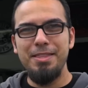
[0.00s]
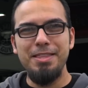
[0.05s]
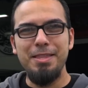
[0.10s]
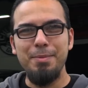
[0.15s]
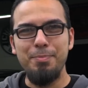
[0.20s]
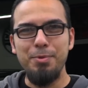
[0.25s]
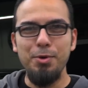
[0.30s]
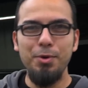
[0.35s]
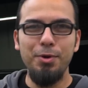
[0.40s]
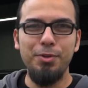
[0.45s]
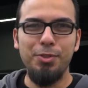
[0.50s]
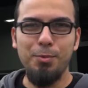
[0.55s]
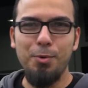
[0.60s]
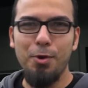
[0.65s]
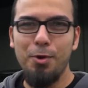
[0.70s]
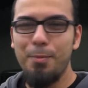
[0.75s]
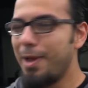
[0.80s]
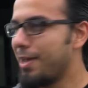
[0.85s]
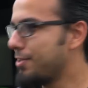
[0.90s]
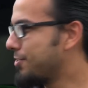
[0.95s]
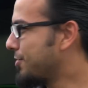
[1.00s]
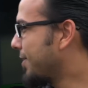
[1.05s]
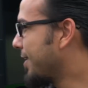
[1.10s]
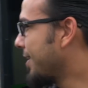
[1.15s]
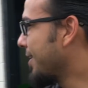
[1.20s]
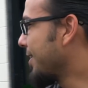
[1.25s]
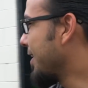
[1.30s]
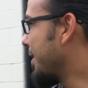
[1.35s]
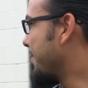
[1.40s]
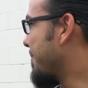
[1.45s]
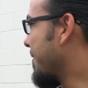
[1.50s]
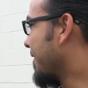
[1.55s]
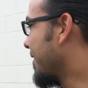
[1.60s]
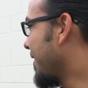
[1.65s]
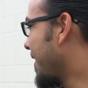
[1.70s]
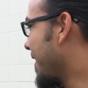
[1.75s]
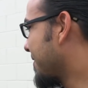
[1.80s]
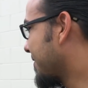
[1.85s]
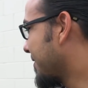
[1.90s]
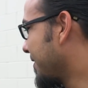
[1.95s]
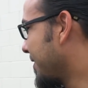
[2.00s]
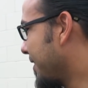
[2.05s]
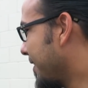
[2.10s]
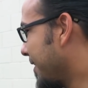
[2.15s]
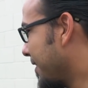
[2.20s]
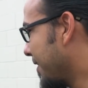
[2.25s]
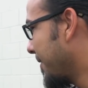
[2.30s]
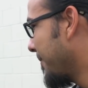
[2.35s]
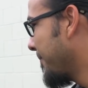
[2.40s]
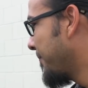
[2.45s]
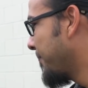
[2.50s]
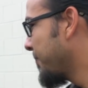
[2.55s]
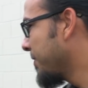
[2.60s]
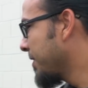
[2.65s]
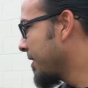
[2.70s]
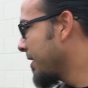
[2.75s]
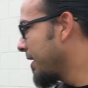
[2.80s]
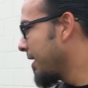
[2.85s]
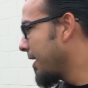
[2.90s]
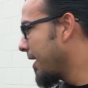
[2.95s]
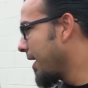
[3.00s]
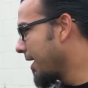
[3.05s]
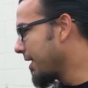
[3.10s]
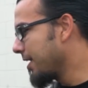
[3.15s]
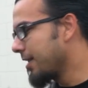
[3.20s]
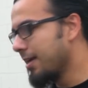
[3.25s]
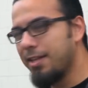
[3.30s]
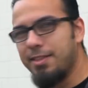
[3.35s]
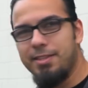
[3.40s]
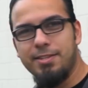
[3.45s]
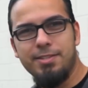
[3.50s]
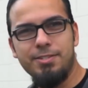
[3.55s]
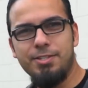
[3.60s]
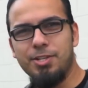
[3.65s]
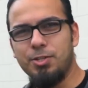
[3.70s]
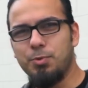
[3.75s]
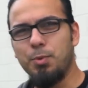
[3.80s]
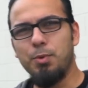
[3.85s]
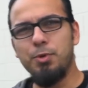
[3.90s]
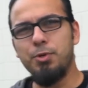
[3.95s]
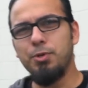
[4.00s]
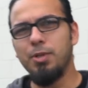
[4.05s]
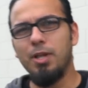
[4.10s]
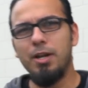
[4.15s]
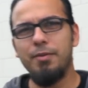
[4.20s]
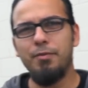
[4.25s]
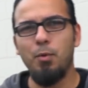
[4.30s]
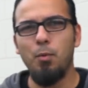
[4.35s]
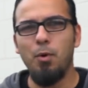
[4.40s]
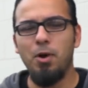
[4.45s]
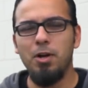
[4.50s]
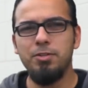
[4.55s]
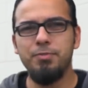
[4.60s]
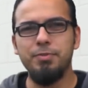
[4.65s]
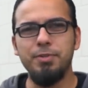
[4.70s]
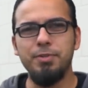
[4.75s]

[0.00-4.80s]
The Buick, the Roadmaster, getting a little bit of glass cleaning here. And this is just where we do a lot of our wash